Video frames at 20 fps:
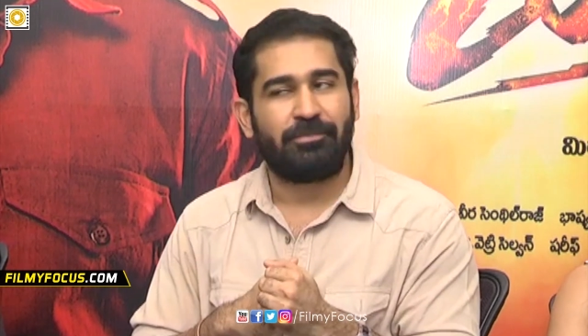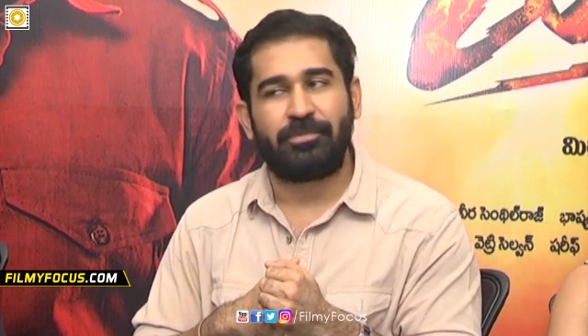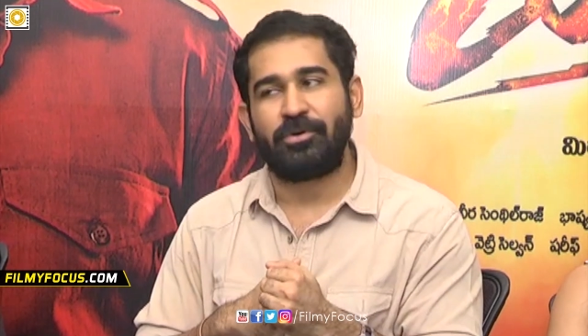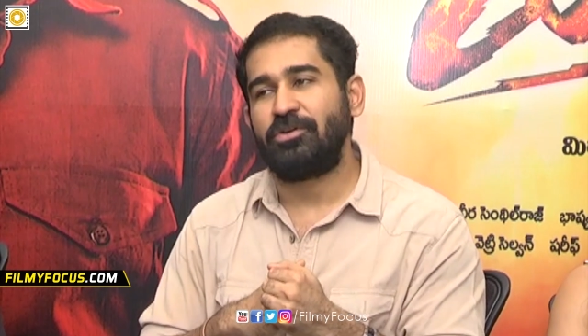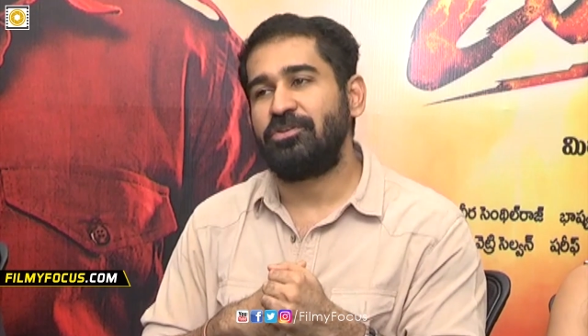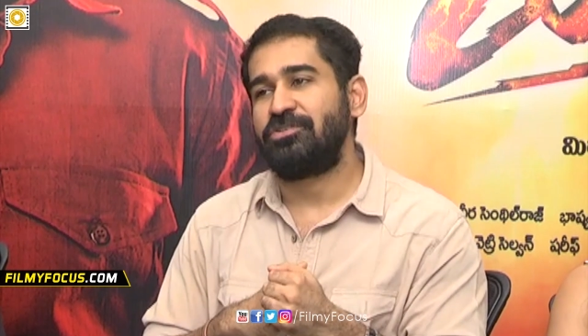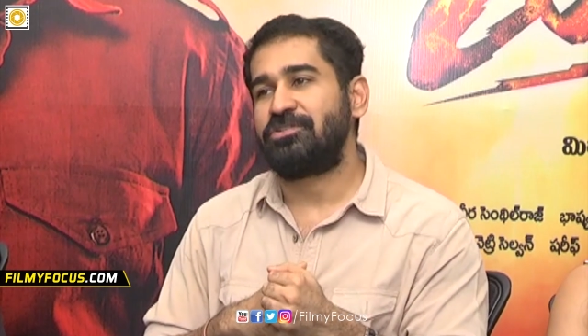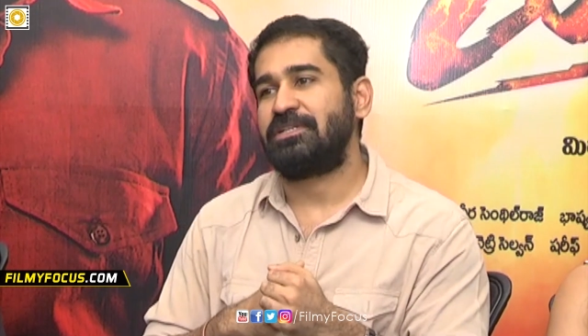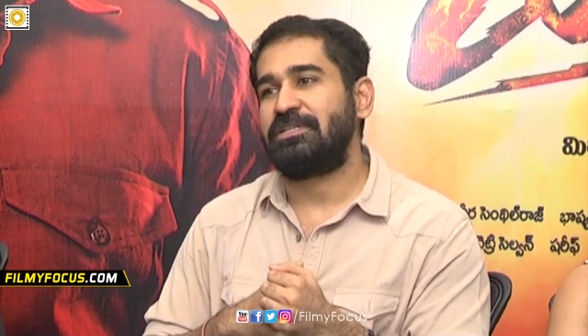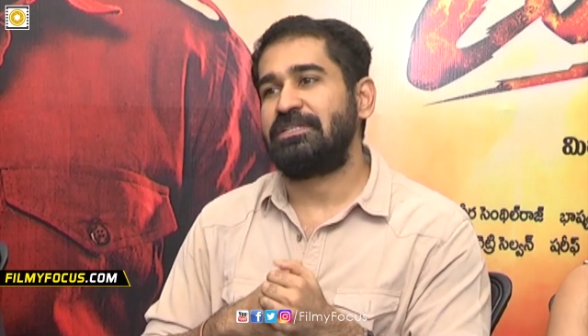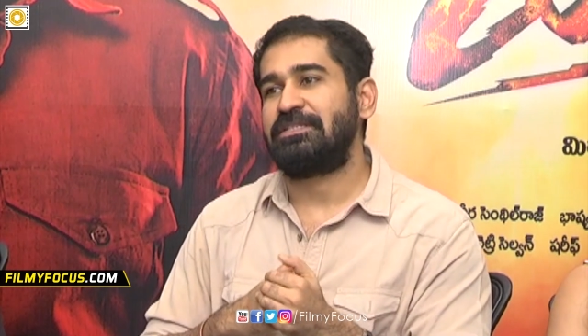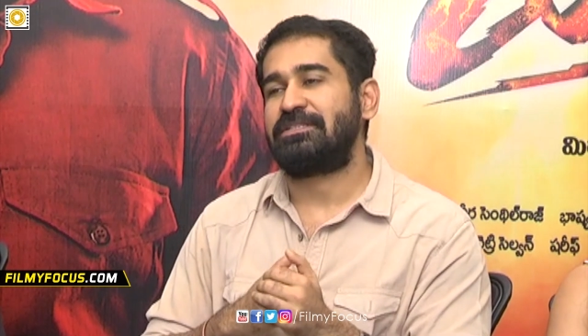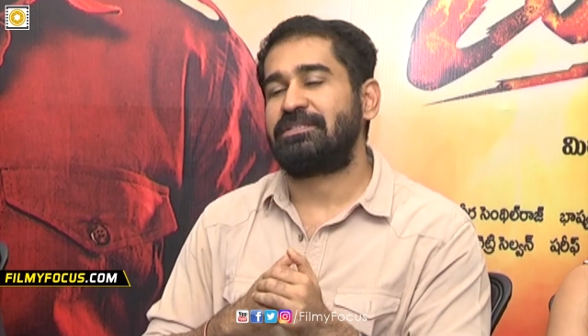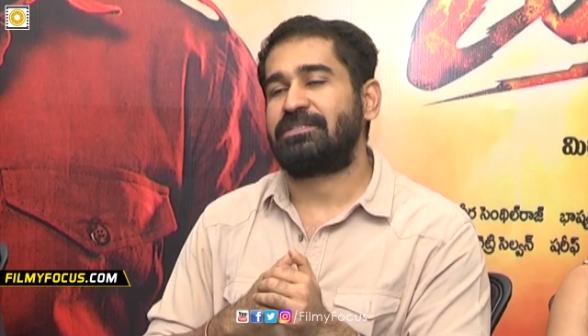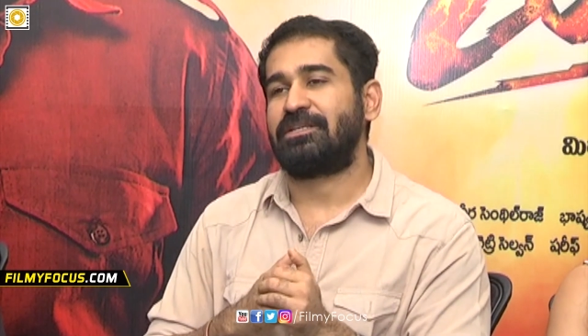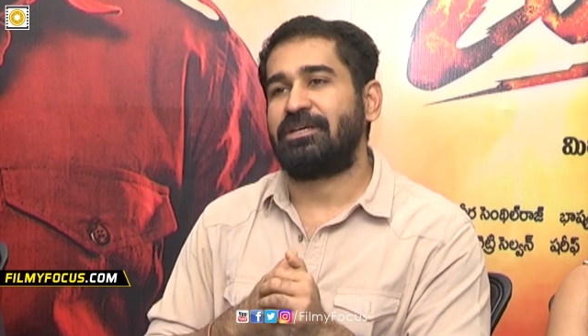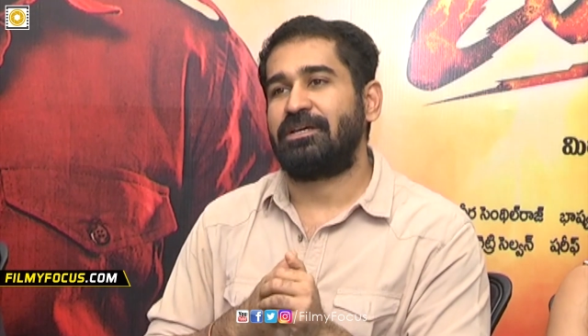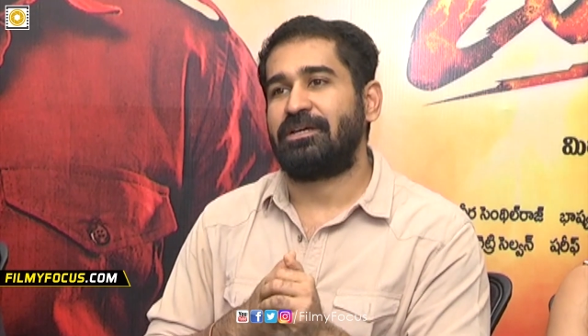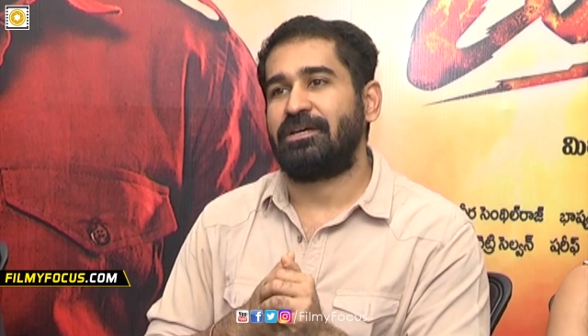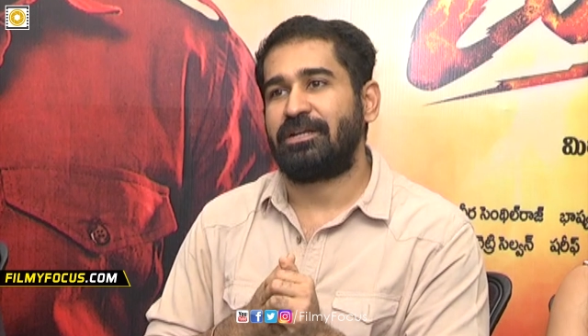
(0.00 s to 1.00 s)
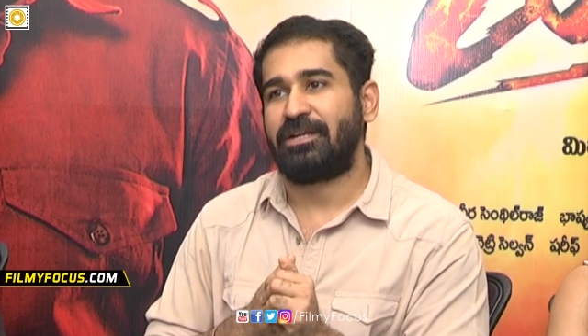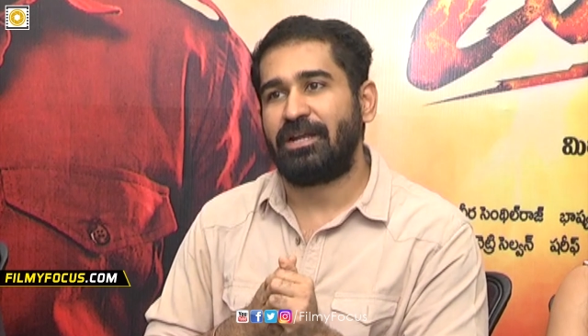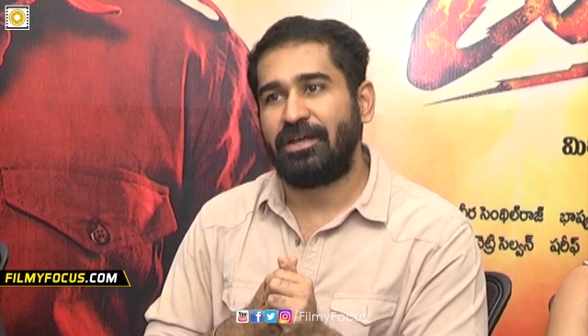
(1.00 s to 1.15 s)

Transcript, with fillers: producer is uh,